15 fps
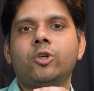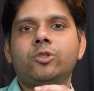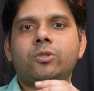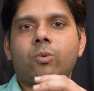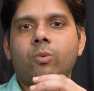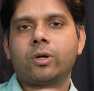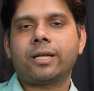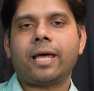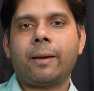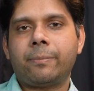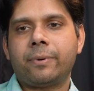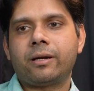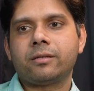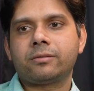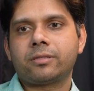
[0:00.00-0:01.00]
So what
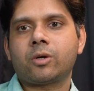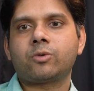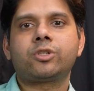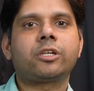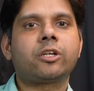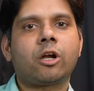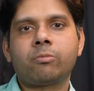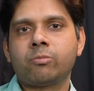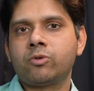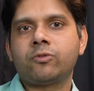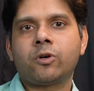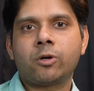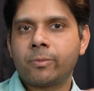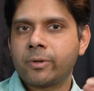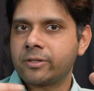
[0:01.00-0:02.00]
happened is now she cannot move
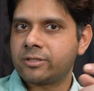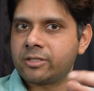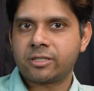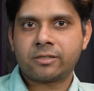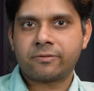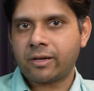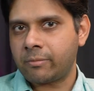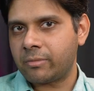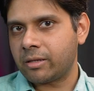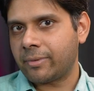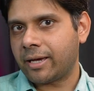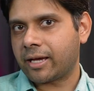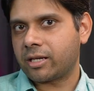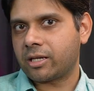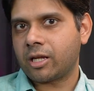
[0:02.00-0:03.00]
out because she has a family
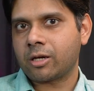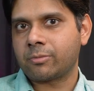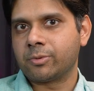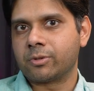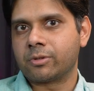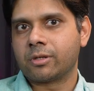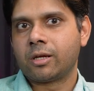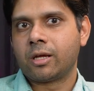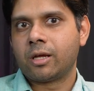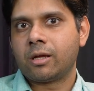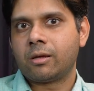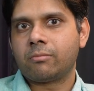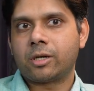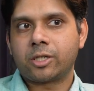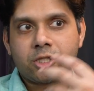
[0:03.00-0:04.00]
back in Nagpur,
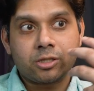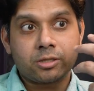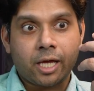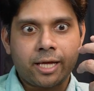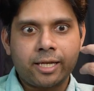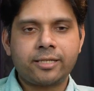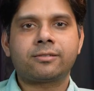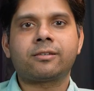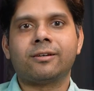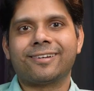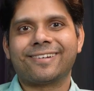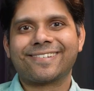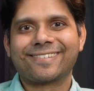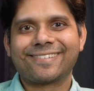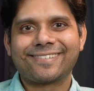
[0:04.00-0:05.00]
but she is highly skilled,
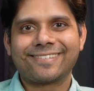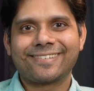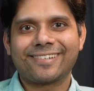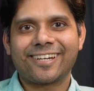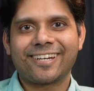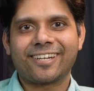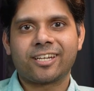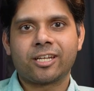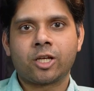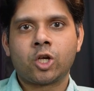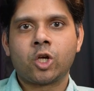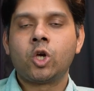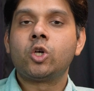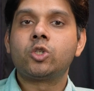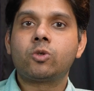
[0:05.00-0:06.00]
right?
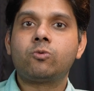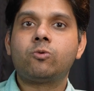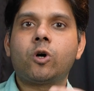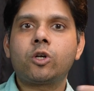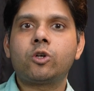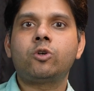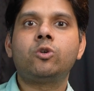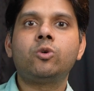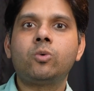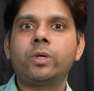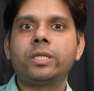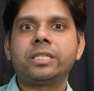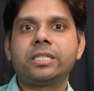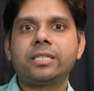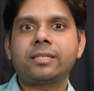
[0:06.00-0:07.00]
So what to do
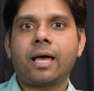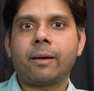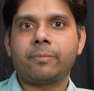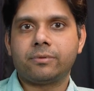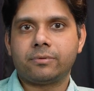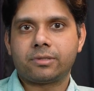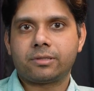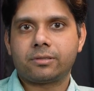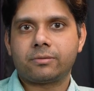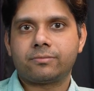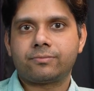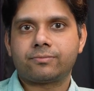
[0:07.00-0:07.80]
when this happens?